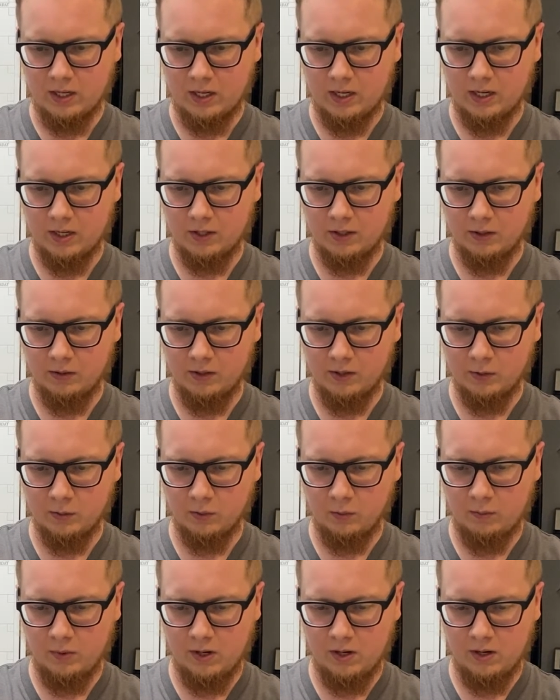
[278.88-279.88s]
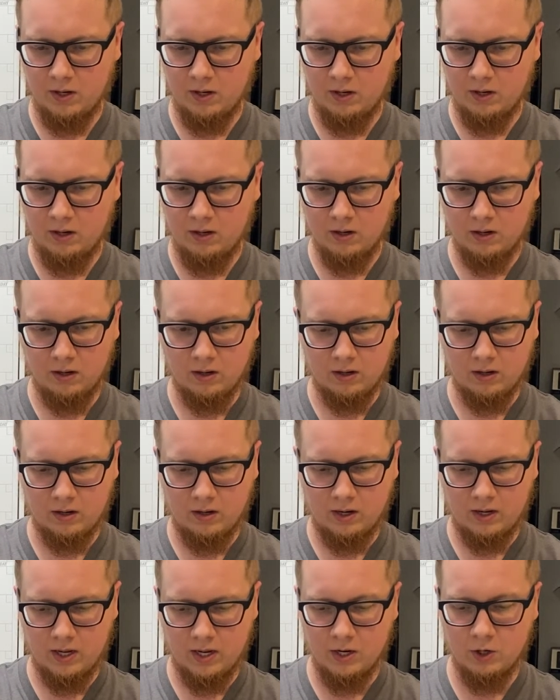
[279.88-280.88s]
So this will be
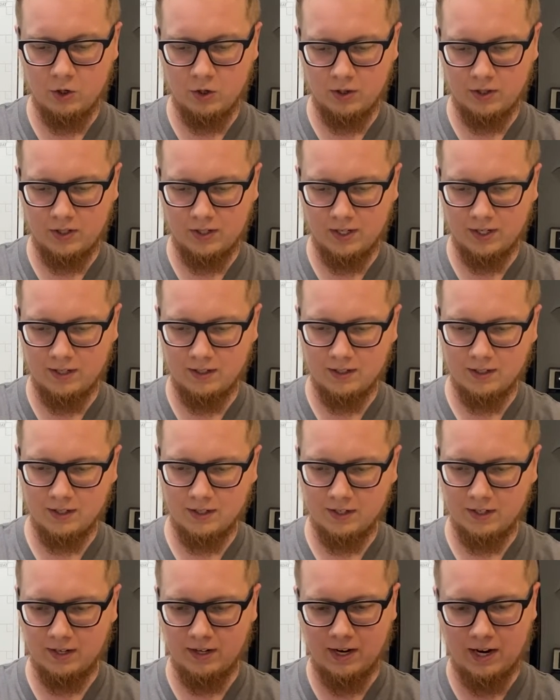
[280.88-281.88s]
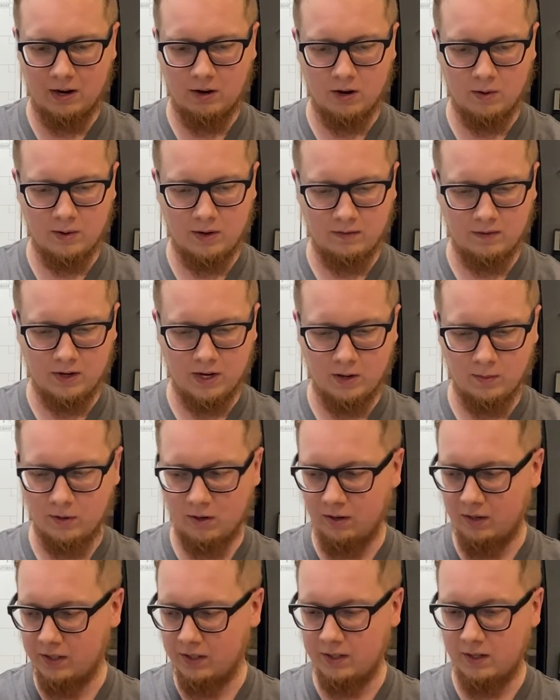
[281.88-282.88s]
interesting to see how I'm even able to
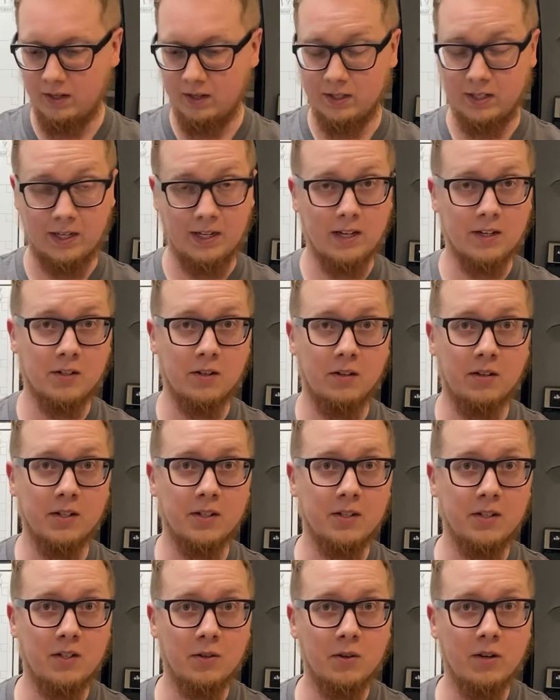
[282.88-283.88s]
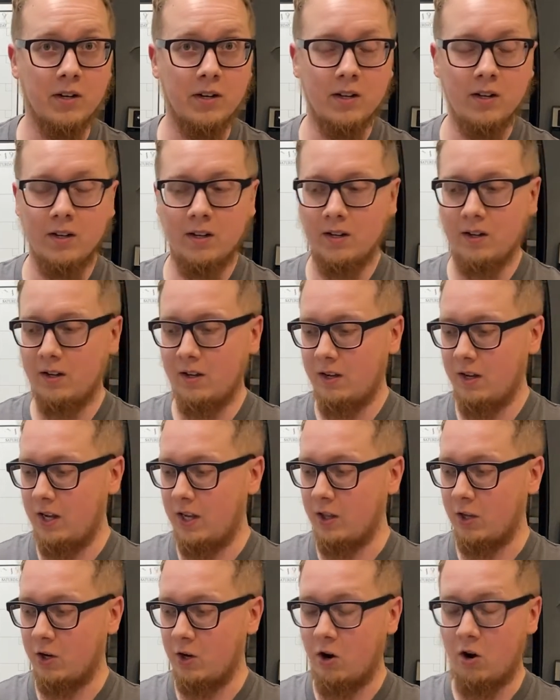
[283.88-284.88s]
listen to this. I guess I'll listen to it
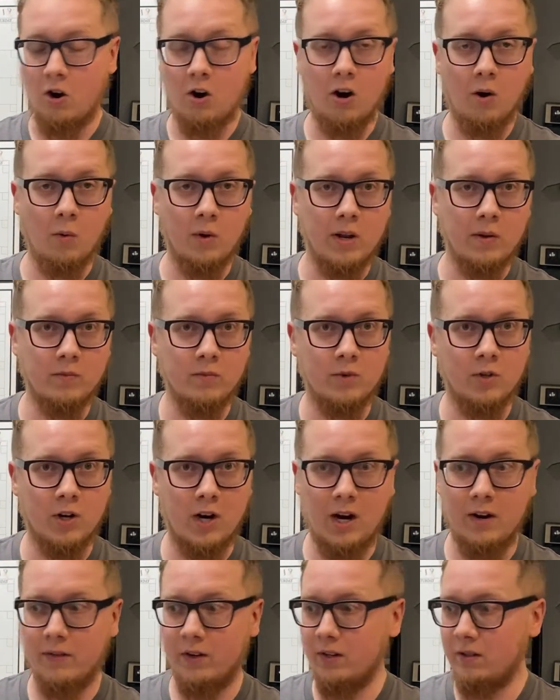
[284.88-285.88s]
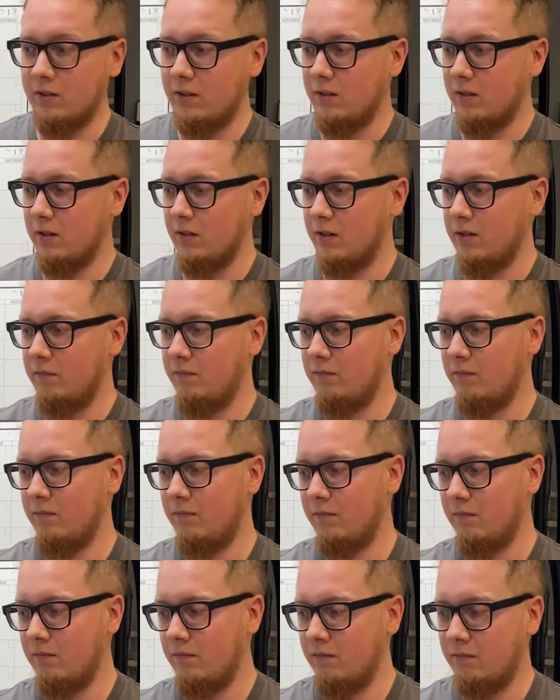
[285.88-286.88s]
in the car when I'm driving to
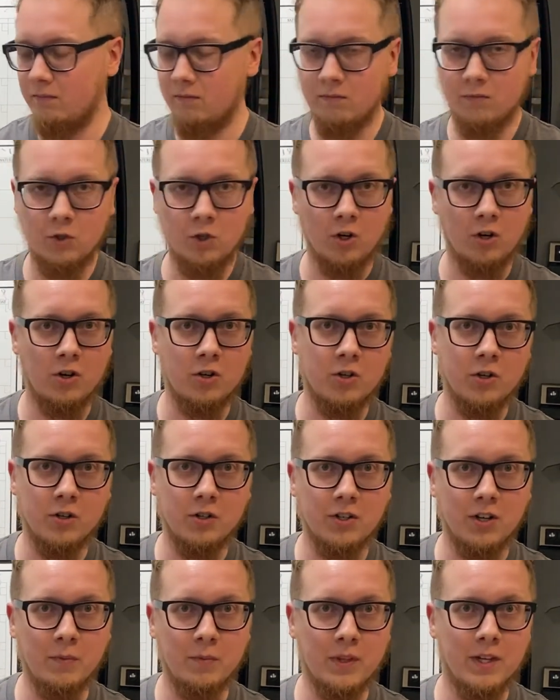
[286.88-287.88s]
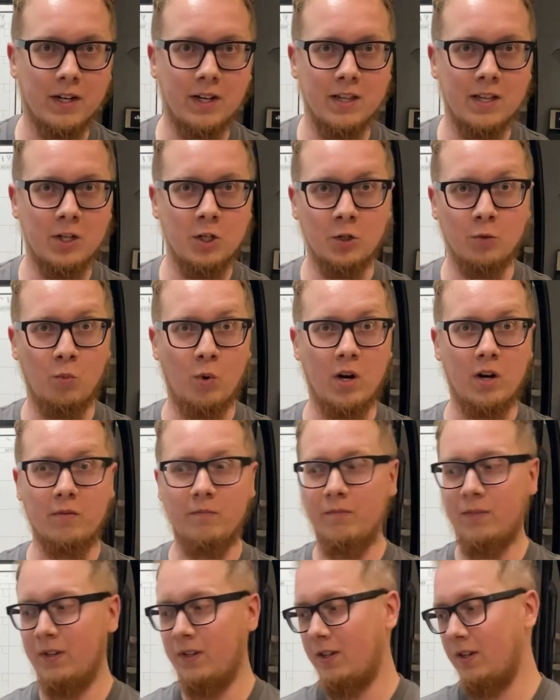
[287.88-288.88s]
church or something and then just want to
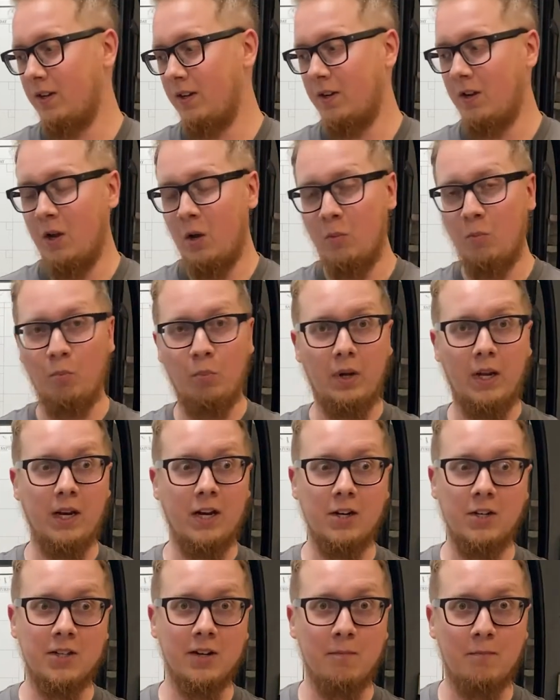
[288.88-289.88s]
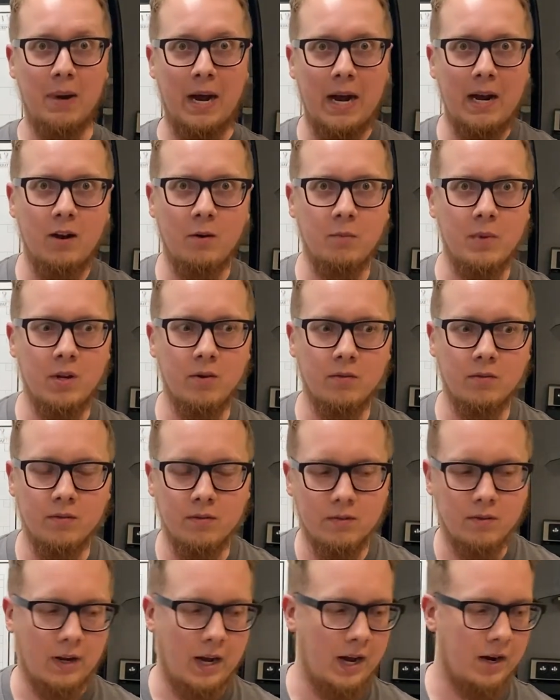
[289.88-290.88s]
blare some Biomutant.
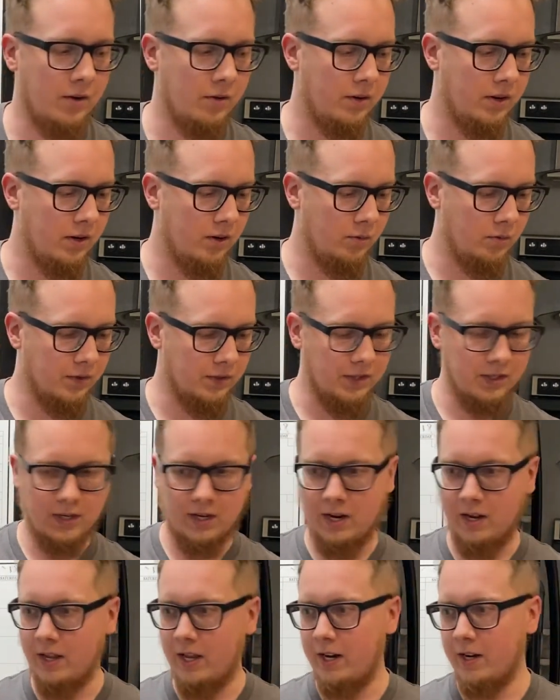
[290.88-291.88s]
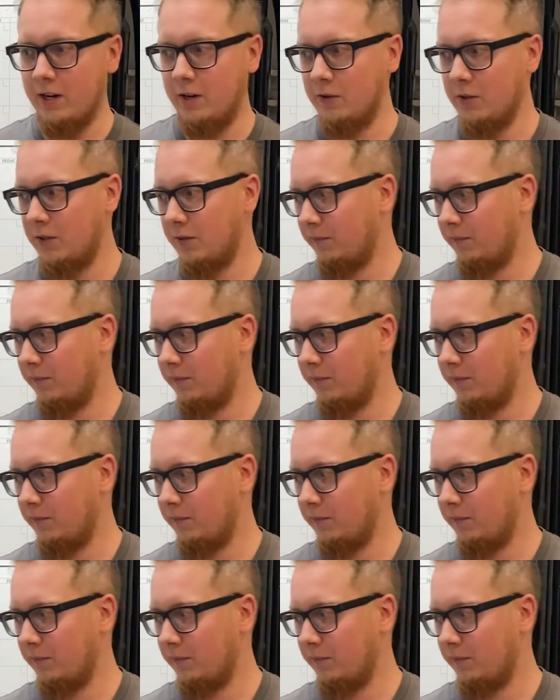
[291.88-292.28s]
I don't know. We'll see how that goes.